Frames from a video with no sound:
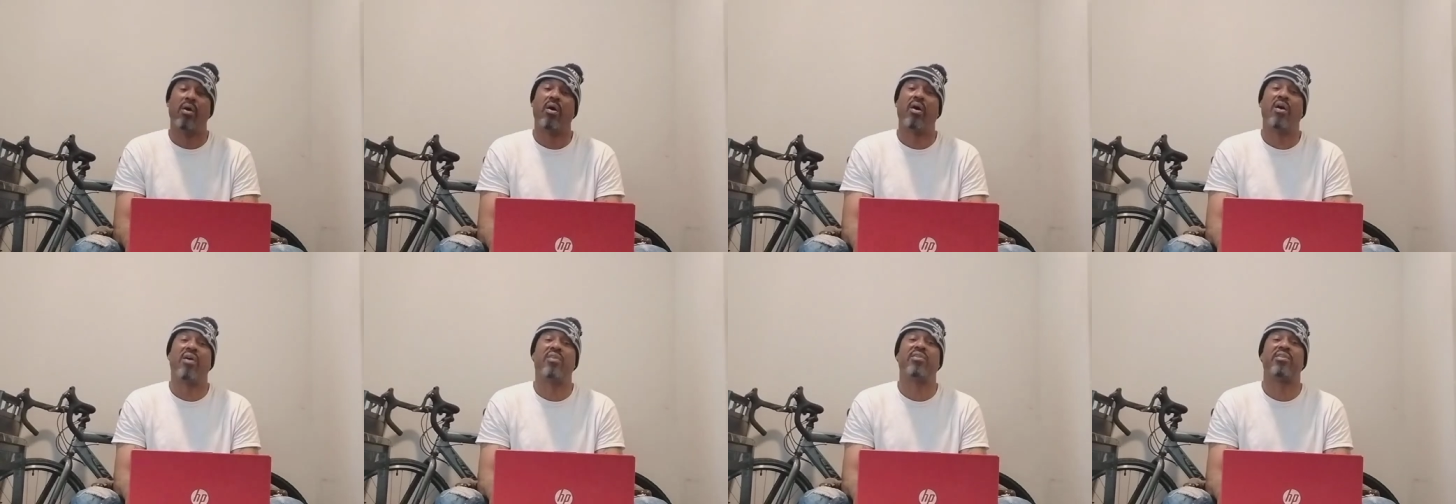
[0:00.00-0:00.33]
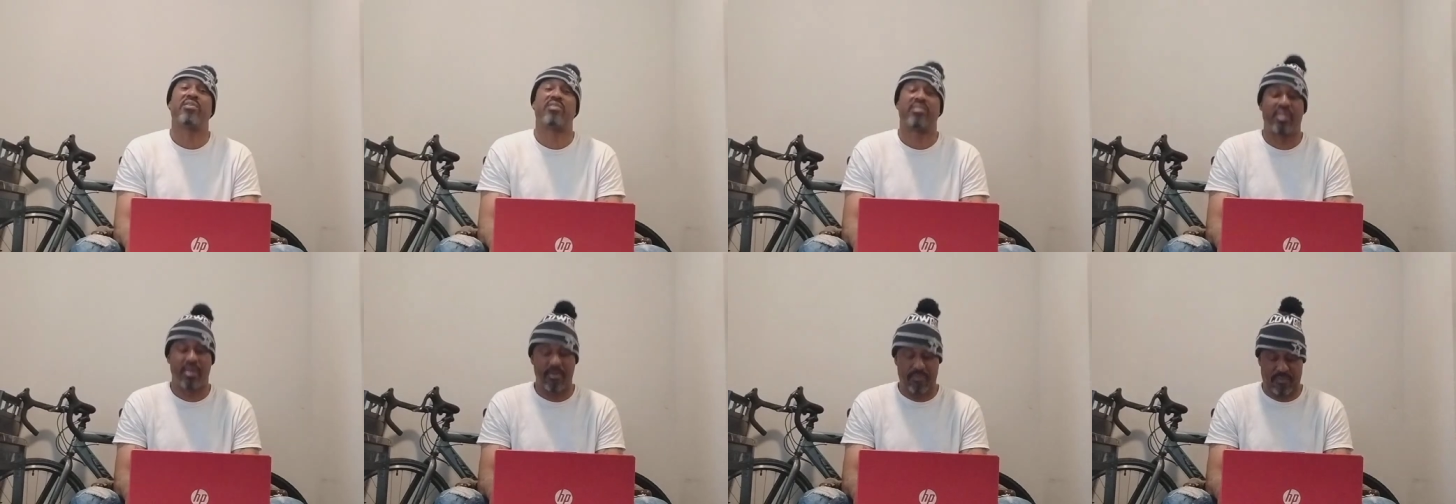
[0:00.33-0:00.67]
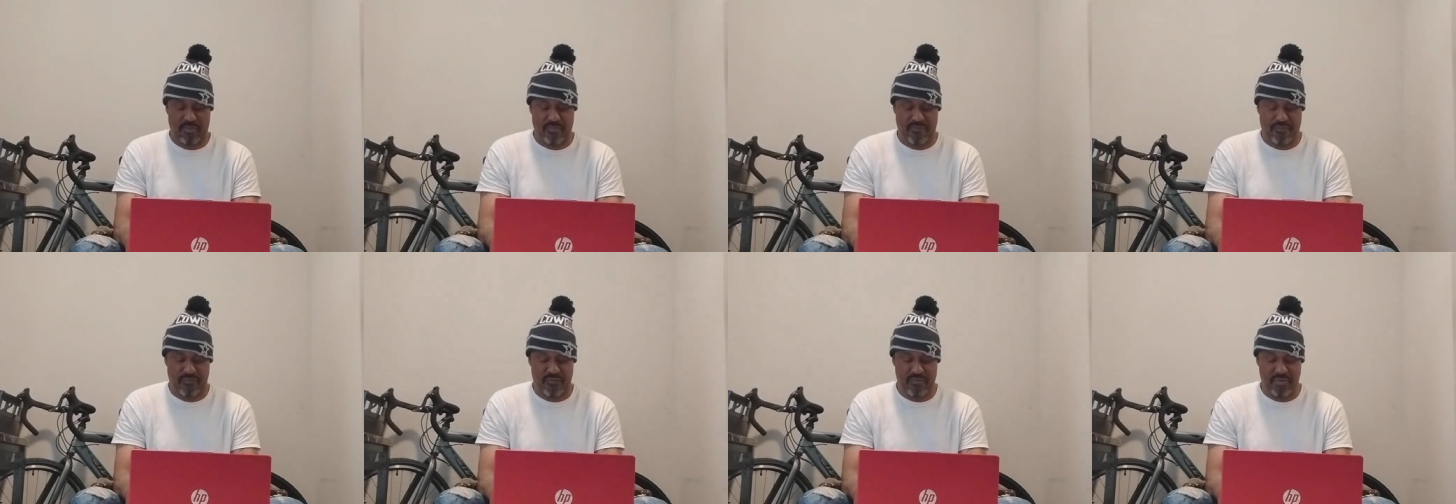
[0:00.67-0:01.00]
or
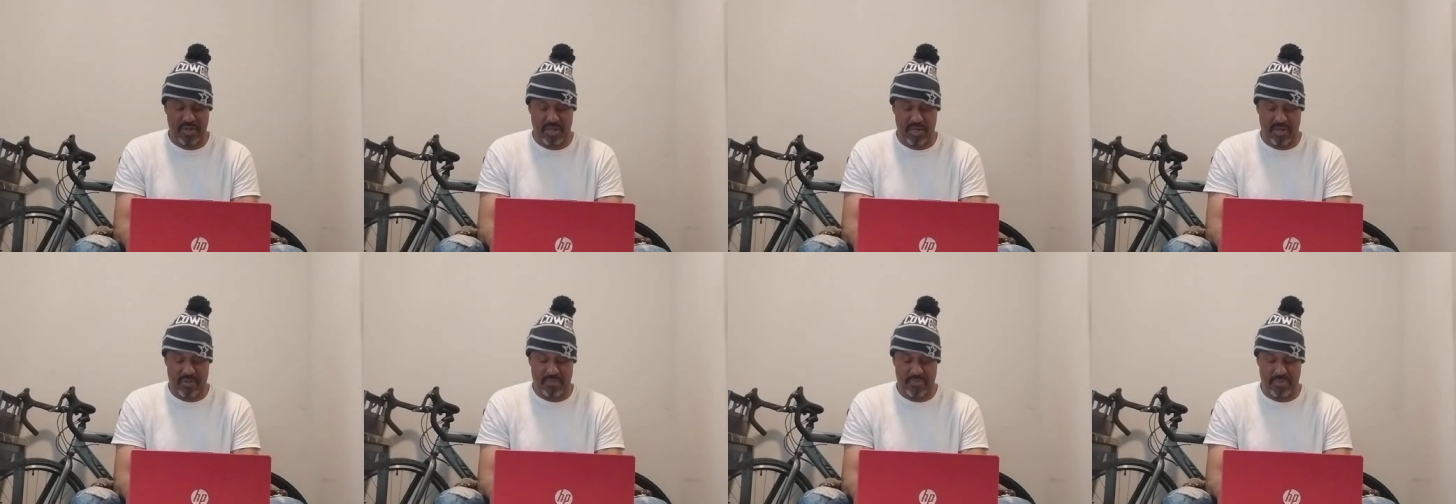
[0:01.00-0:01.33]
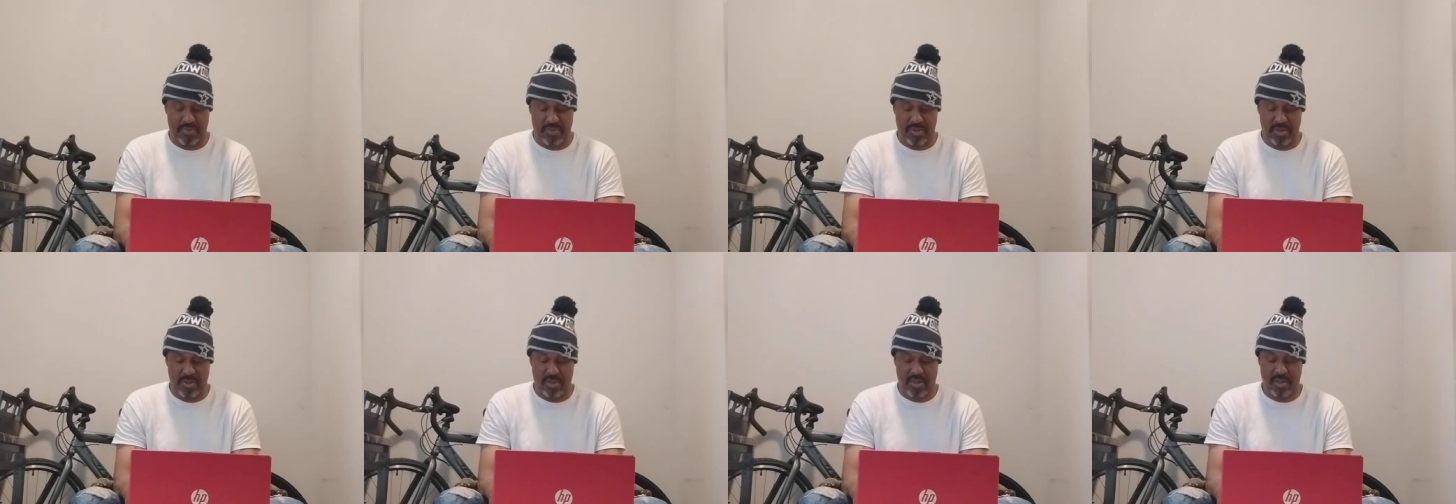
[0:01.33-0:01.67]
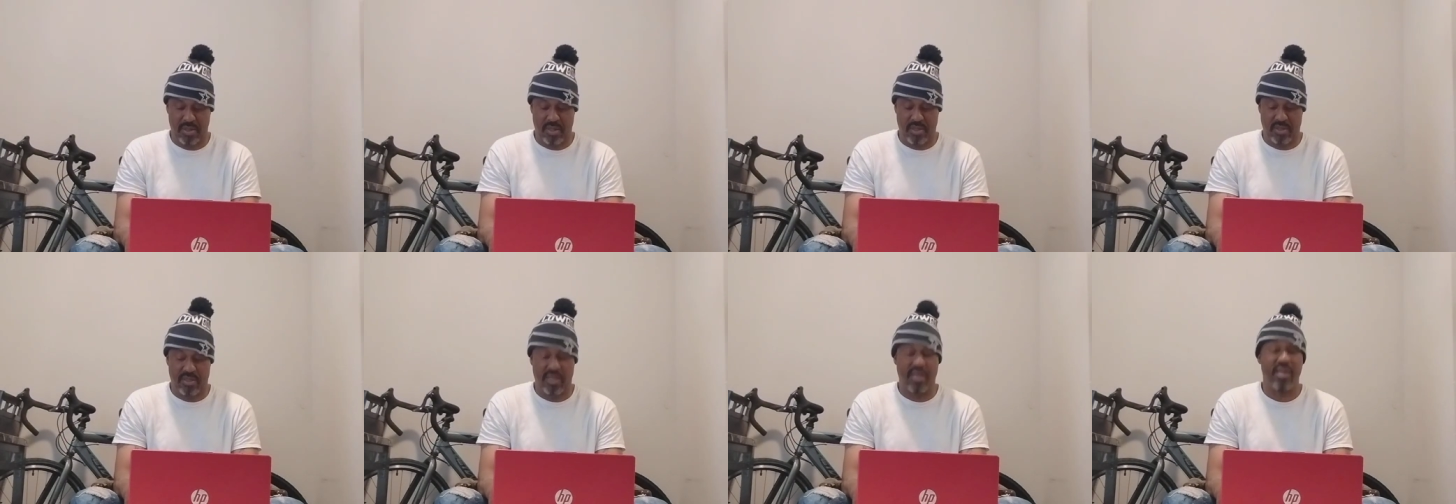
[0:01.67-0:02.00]
deceptive friend.
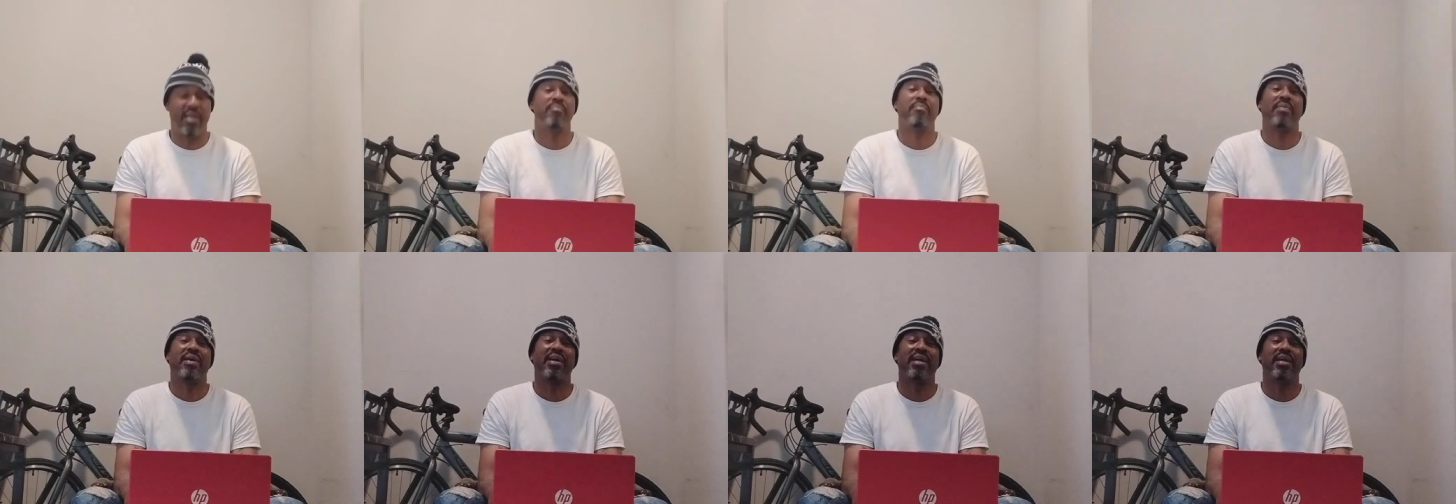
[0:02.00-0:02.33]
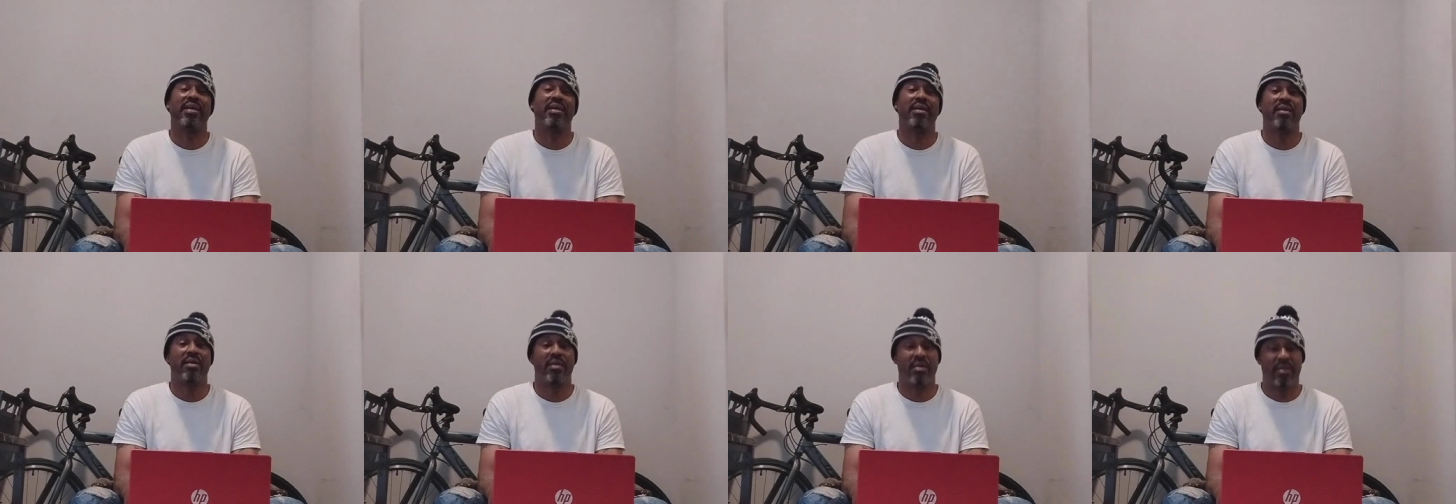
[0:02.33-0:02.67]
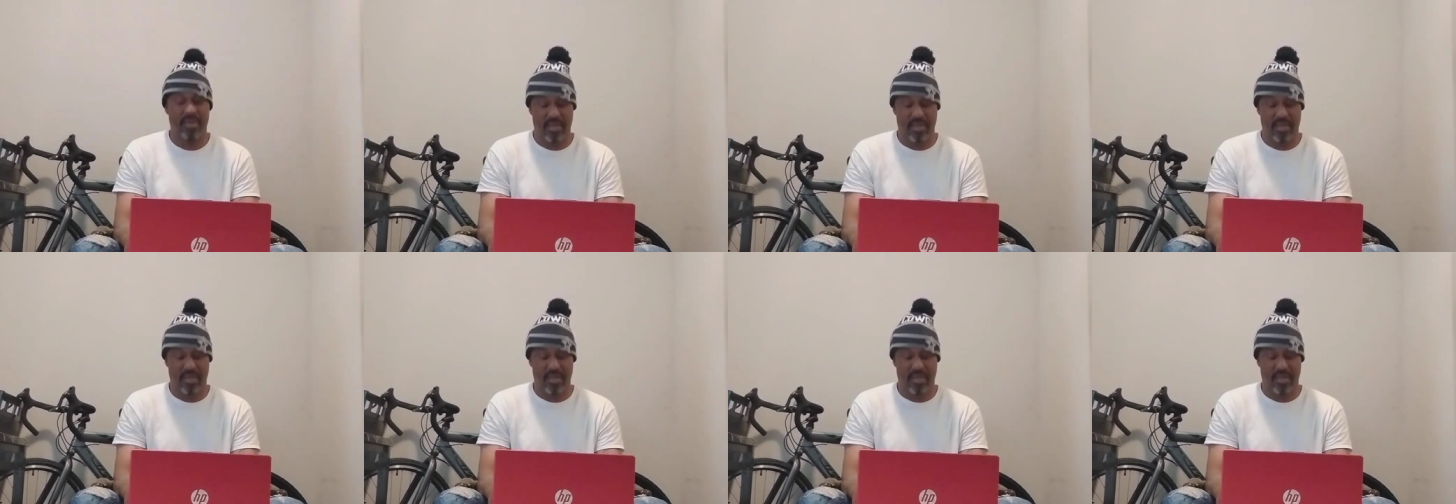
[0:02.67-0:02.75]
They may